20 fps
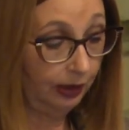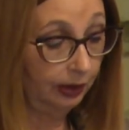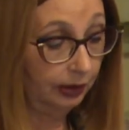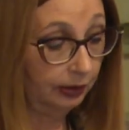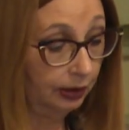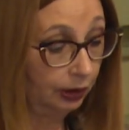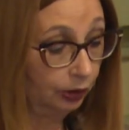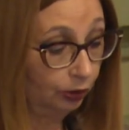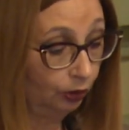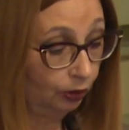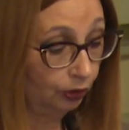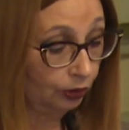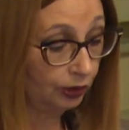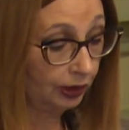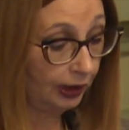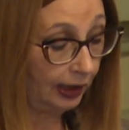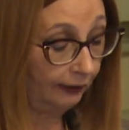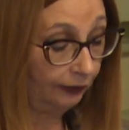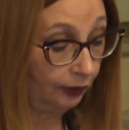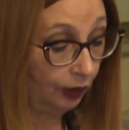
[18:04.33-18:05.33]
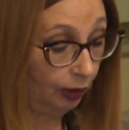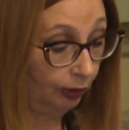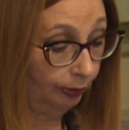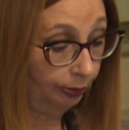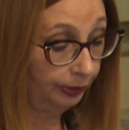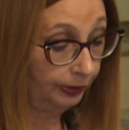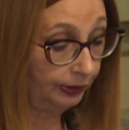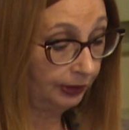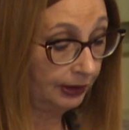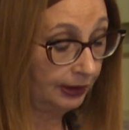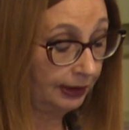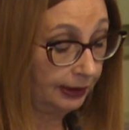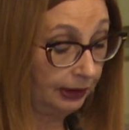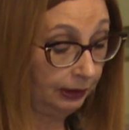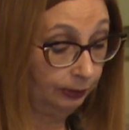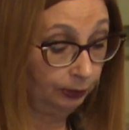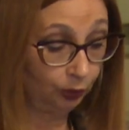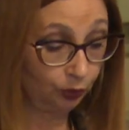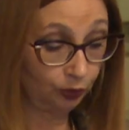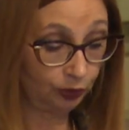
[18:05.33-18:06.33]
The courts have competence
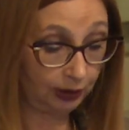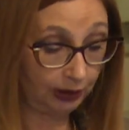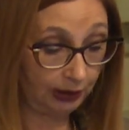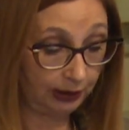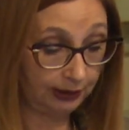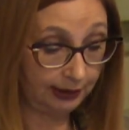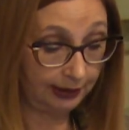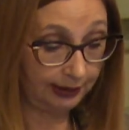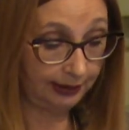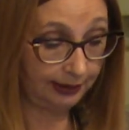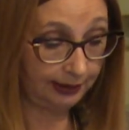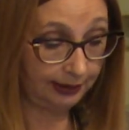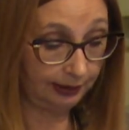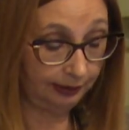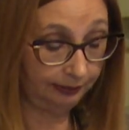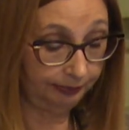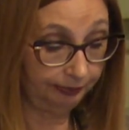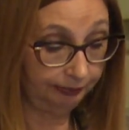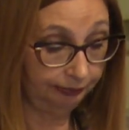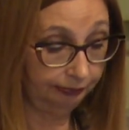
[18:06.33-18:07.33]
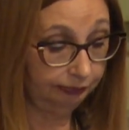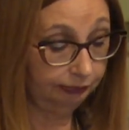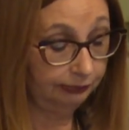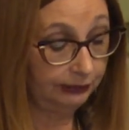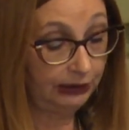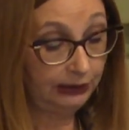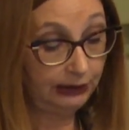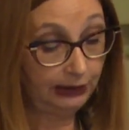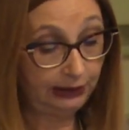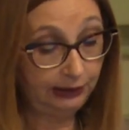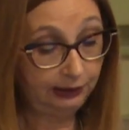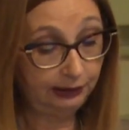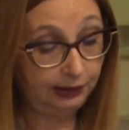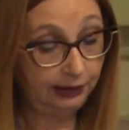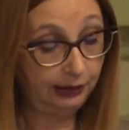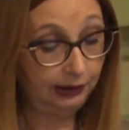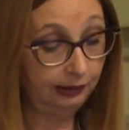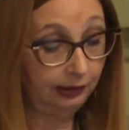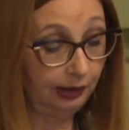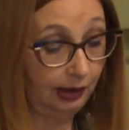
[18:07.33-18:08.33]
in most cases, in
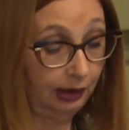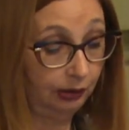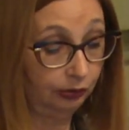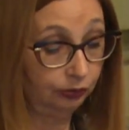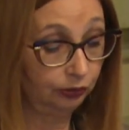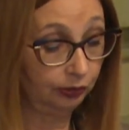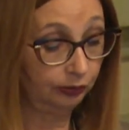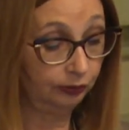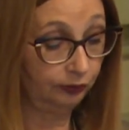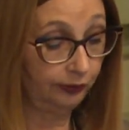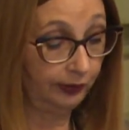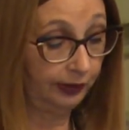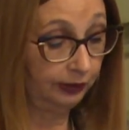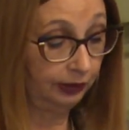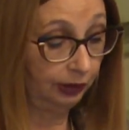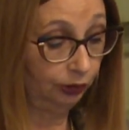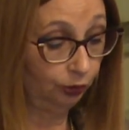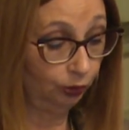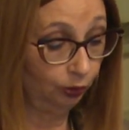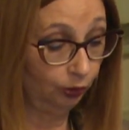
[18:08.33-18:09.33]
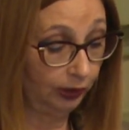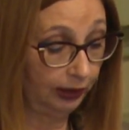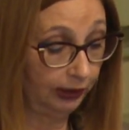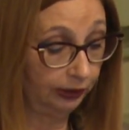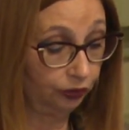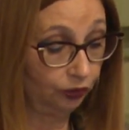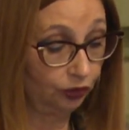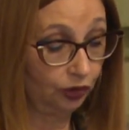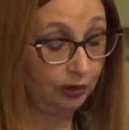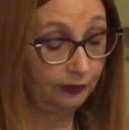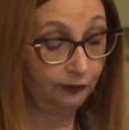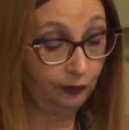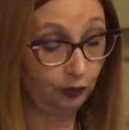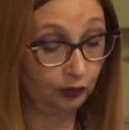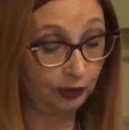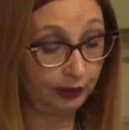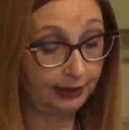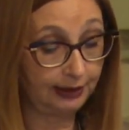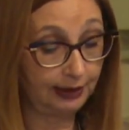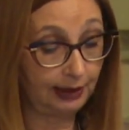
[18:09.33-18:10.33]
18 out of 22 countries, for
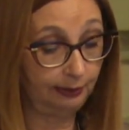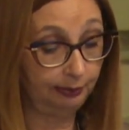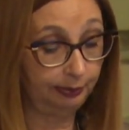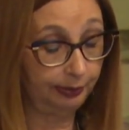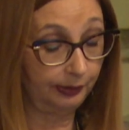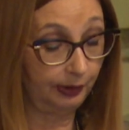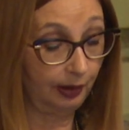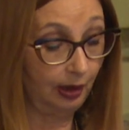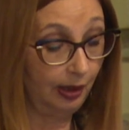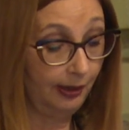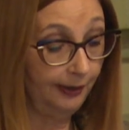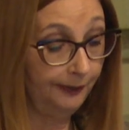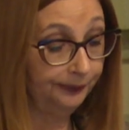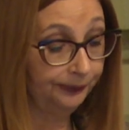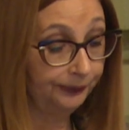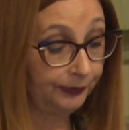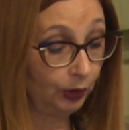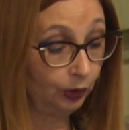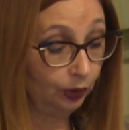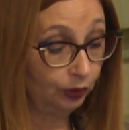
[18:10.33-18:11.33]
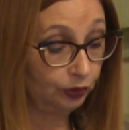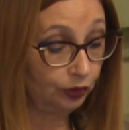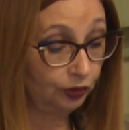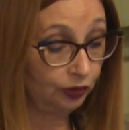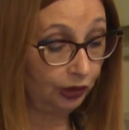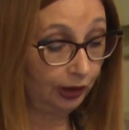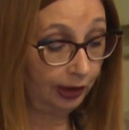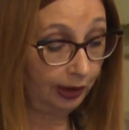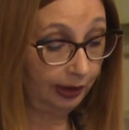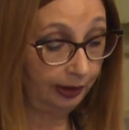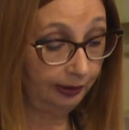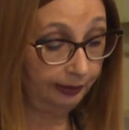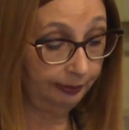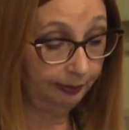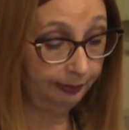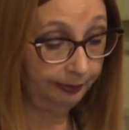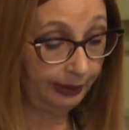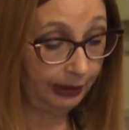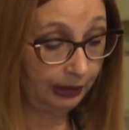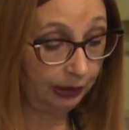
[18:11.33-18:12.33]
example, Austria,
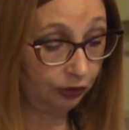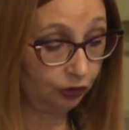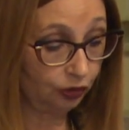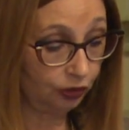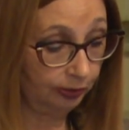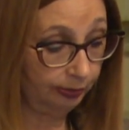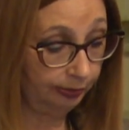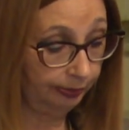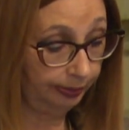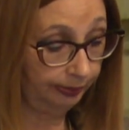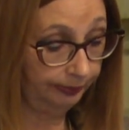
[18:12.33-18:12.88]
Belgium,